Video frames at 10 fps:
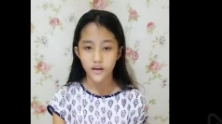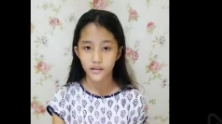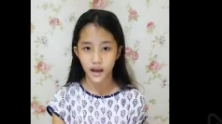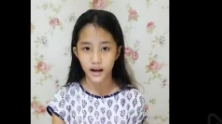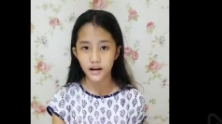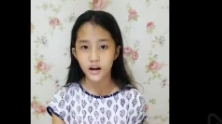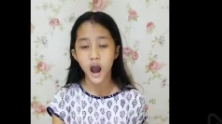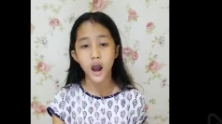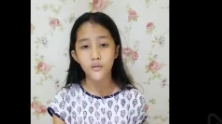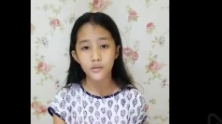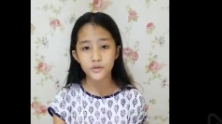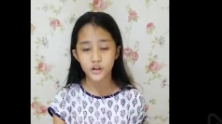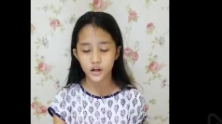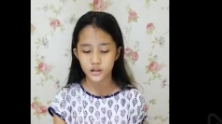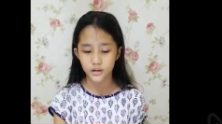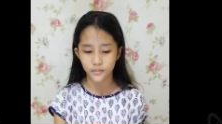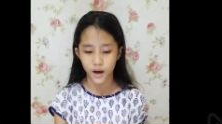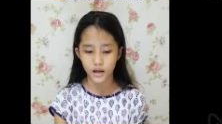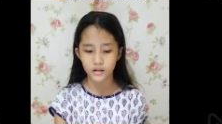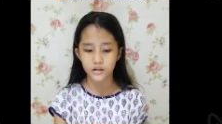Then, I rubbed the cotton
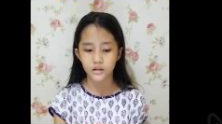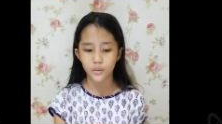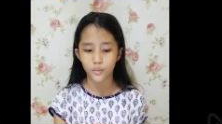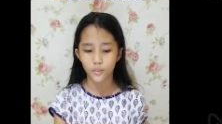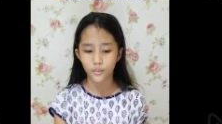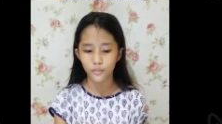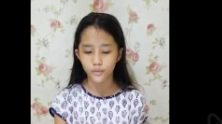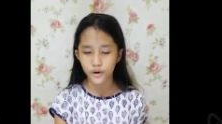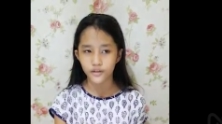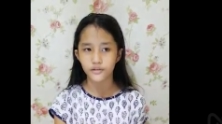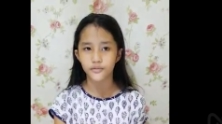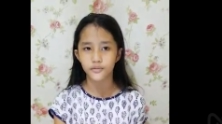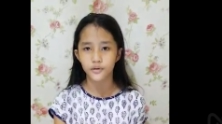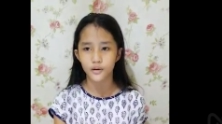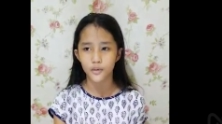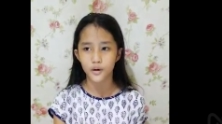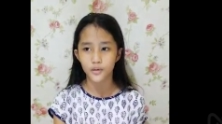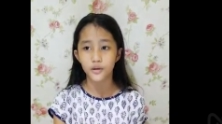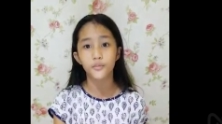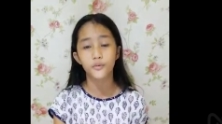bud with
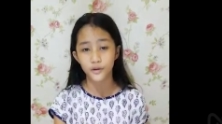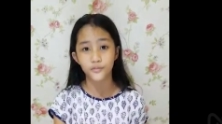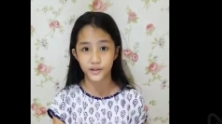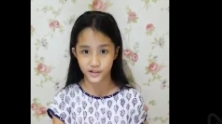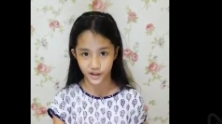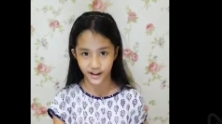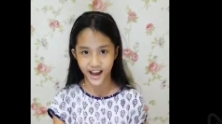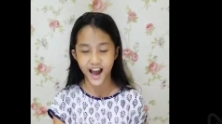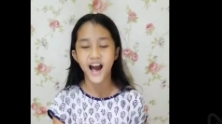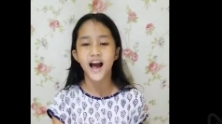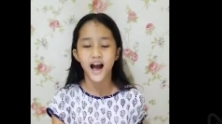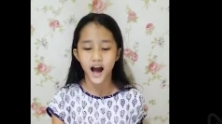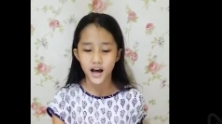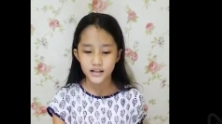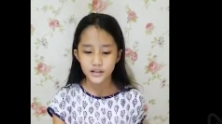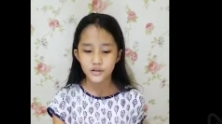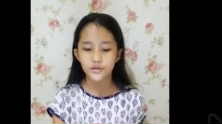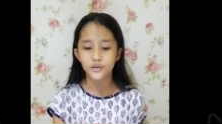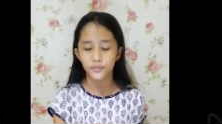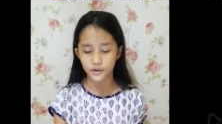bacteria
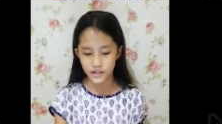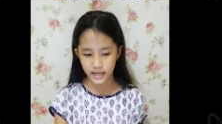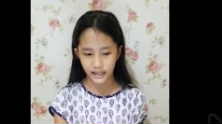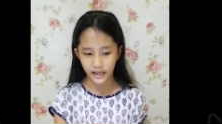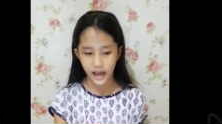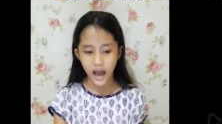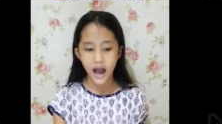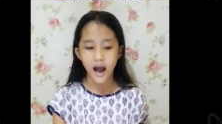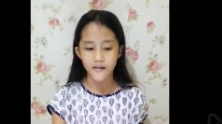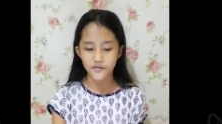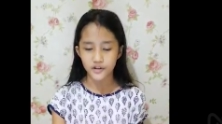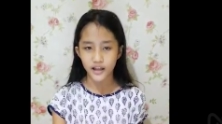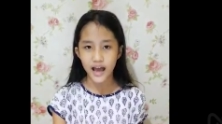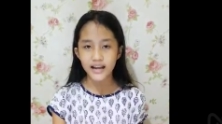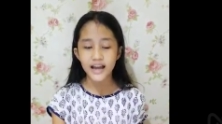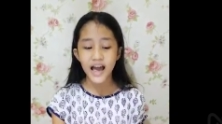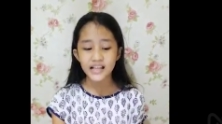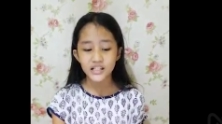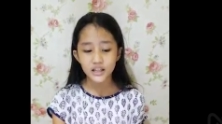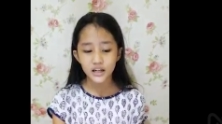onto the pudding. After that, I
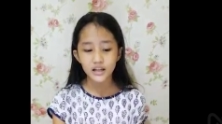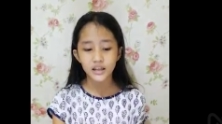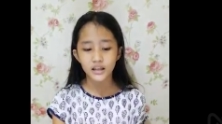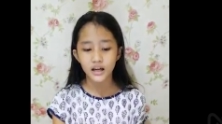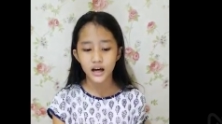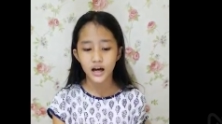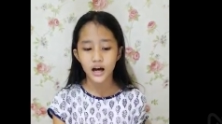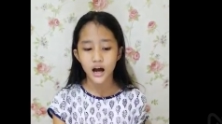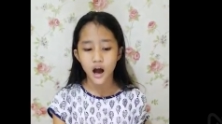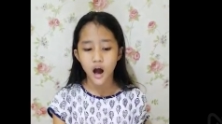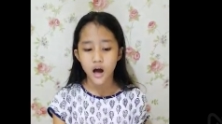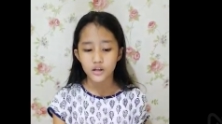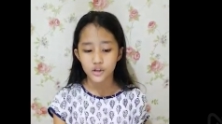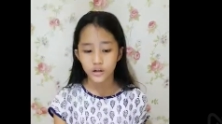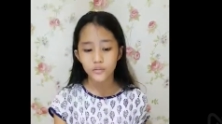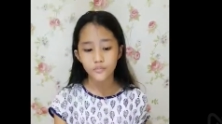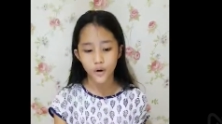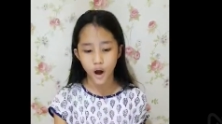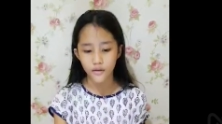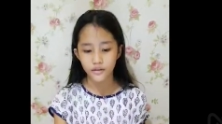stirred the chicken
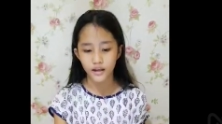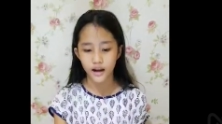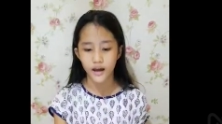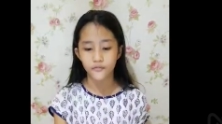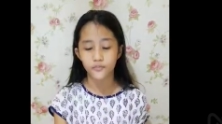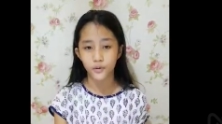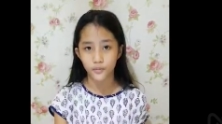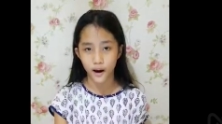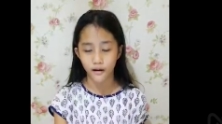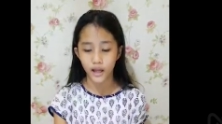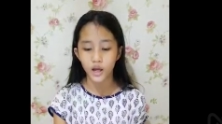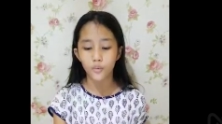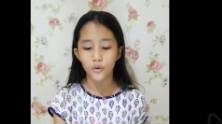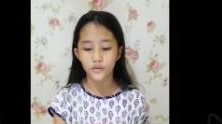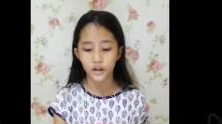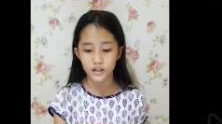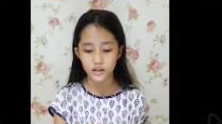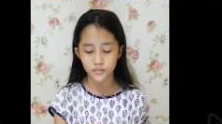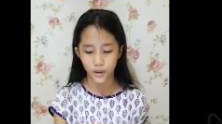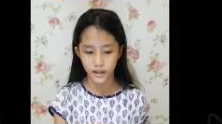broth that I'm preparing with
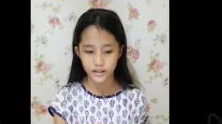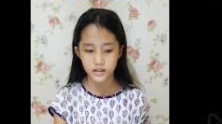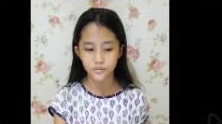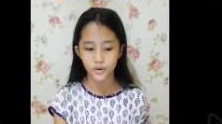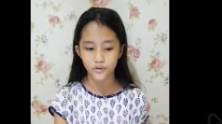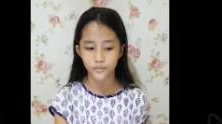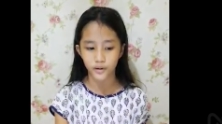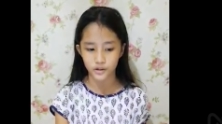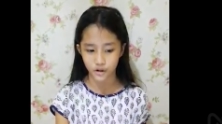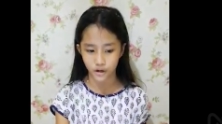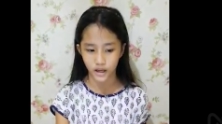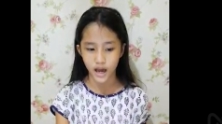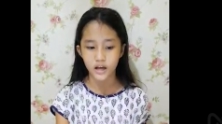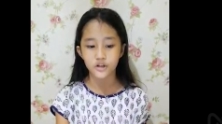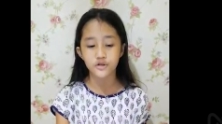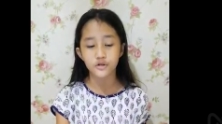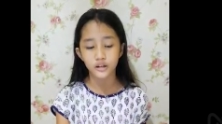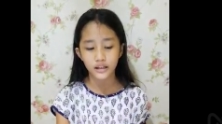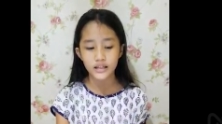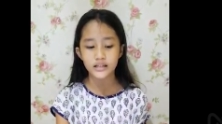cotton buds with bacteria to
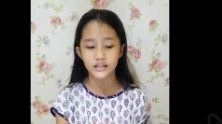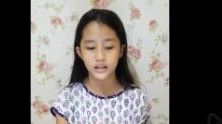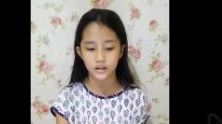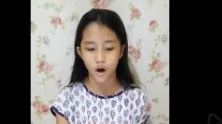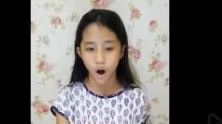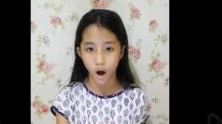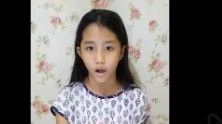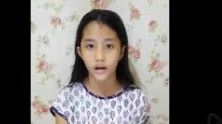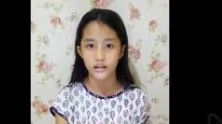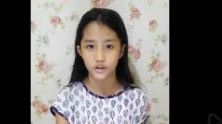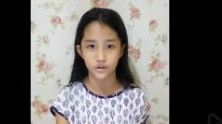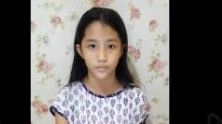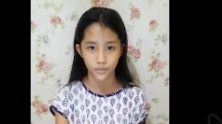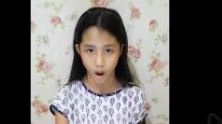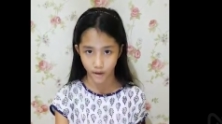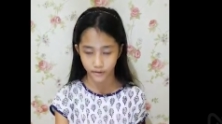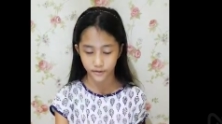release it all onto the broth.